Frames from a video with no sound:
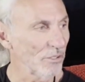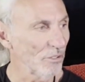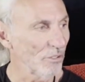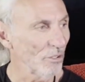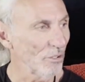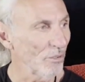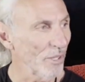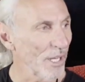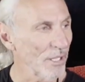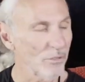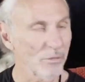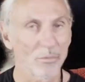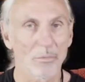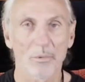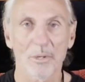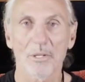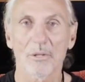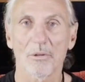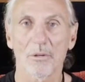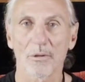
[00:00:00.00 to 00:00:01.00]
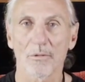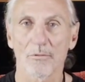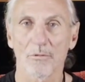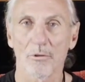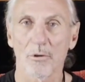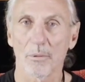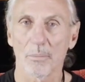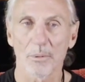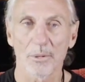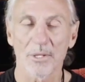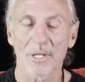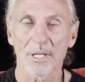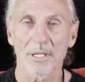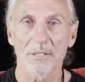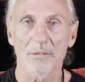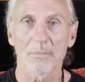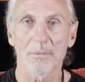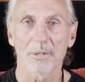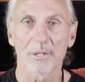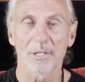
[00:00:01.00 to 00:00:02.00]
So that's what we look for.
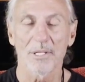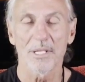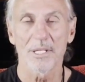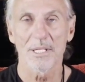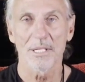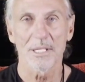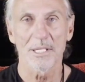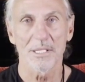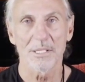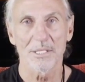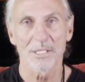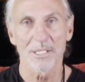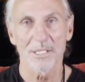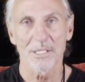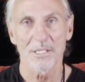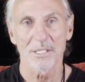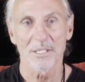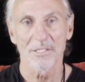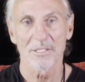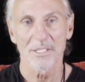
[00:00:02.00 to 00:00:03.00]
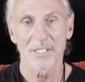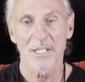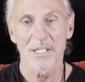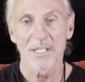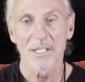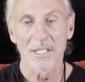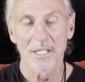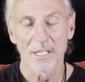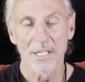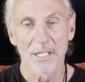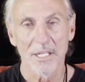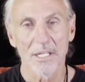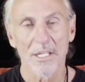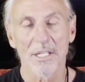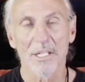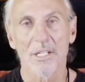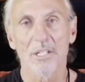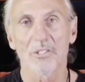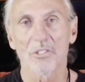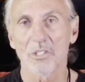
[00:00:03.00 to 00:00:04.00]
Predictability and consistency,
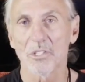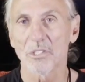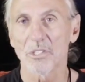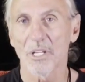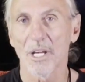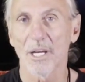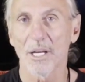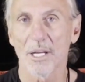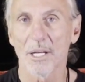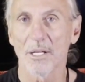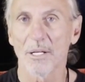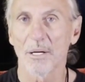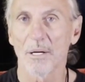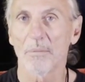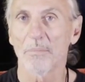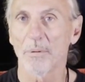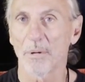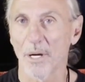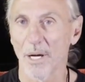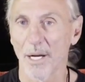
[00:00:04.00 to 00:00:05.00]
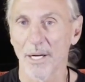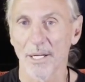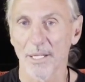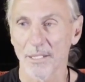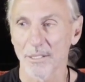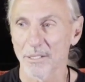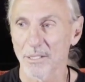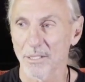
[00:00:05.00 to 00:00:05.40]
just like in our products.